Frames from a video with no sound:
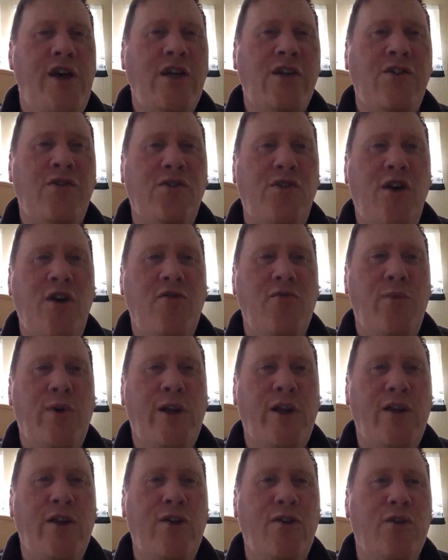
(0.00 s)
Thanks for
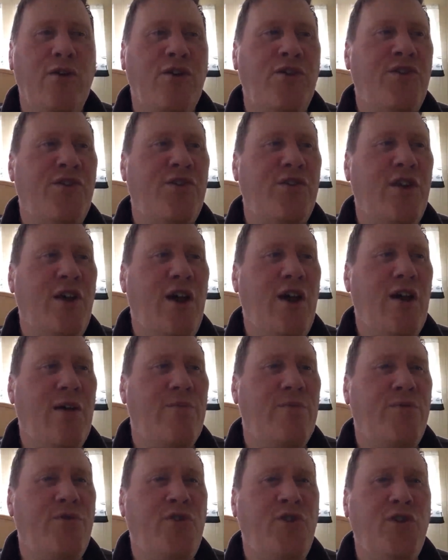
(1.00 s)
everybody who's
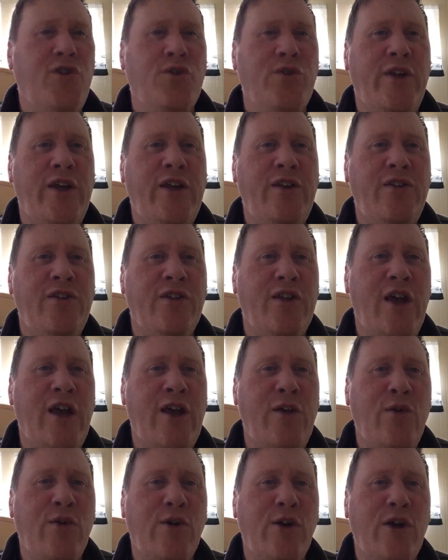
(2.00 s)
tuned in
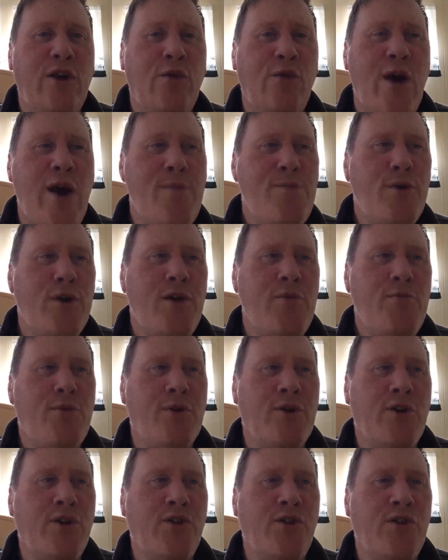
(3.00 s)
today. We're going to wrap it up
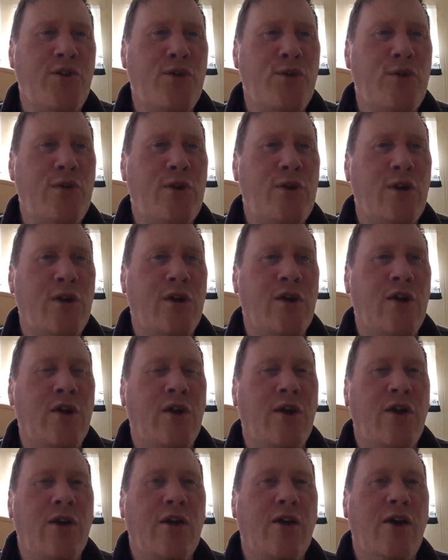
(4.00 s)
pretty soon.
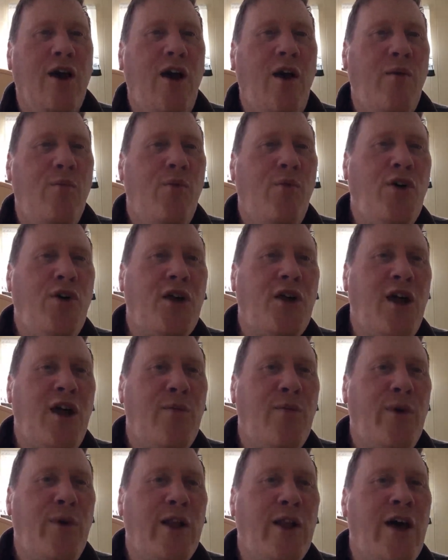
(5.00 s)
I'm looking at
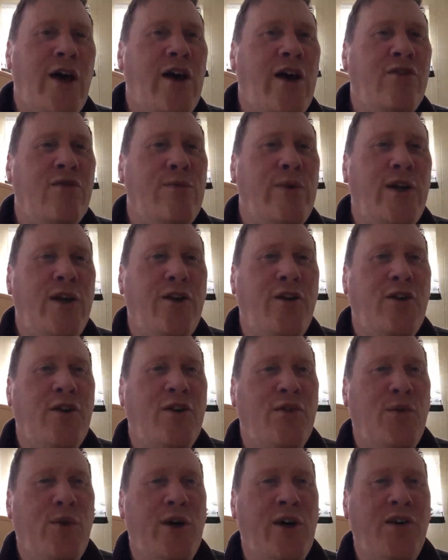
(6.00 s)
my live
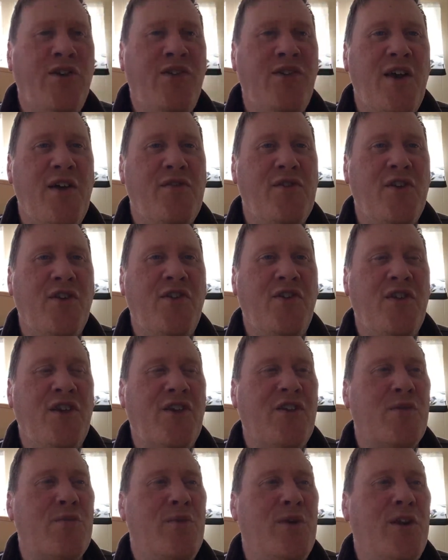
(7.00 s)
meter. We're at
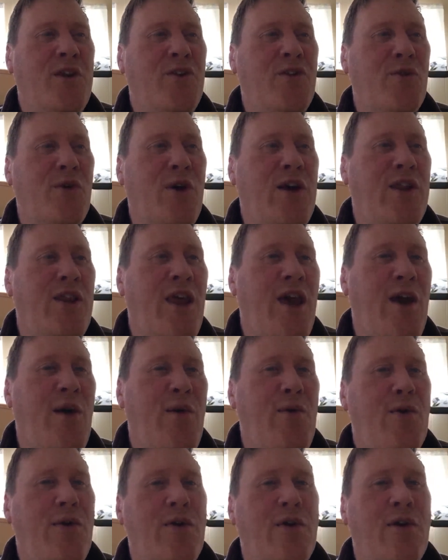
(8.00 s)
76 minutes right now.
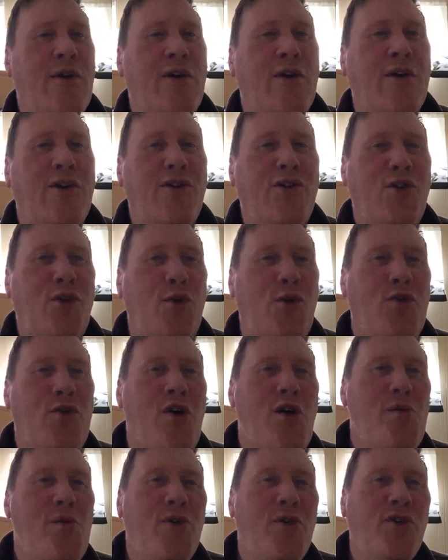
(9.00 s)
So we've
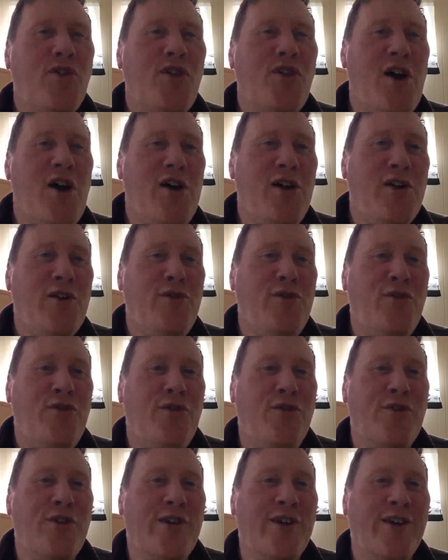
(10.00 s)
almost gone
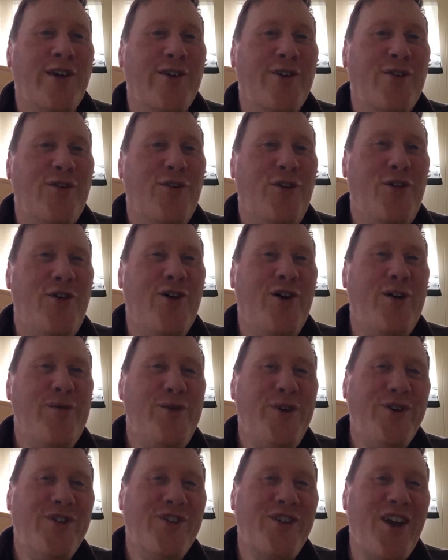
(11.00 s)

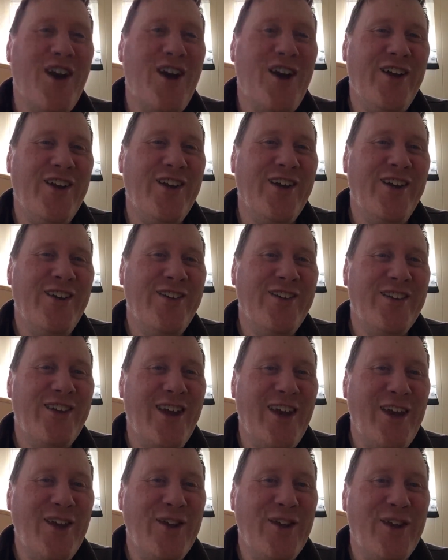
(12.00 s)
into the
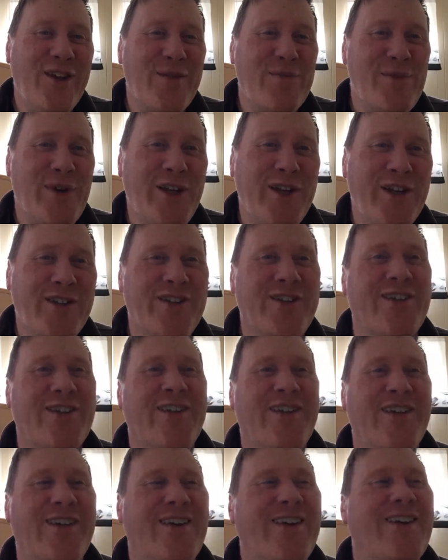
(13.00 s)
80th minute,
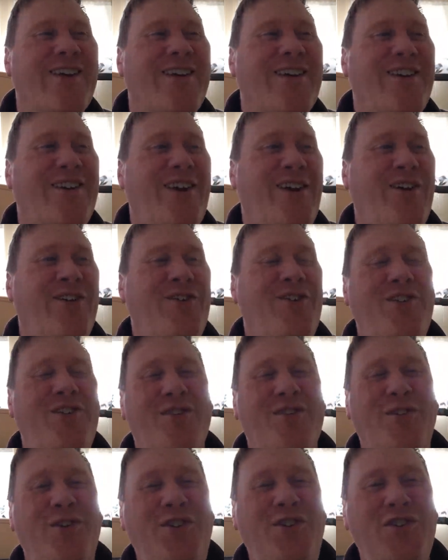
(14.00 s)
you know,
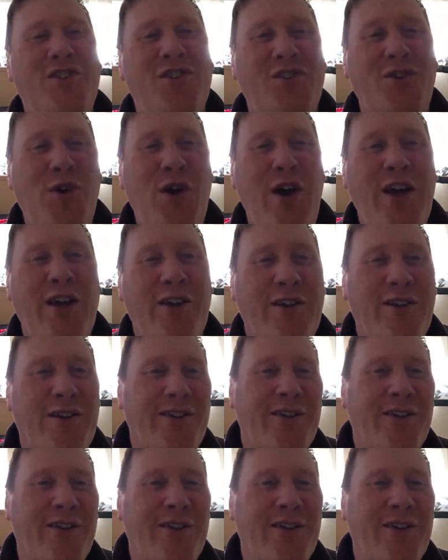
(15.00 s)
which is great.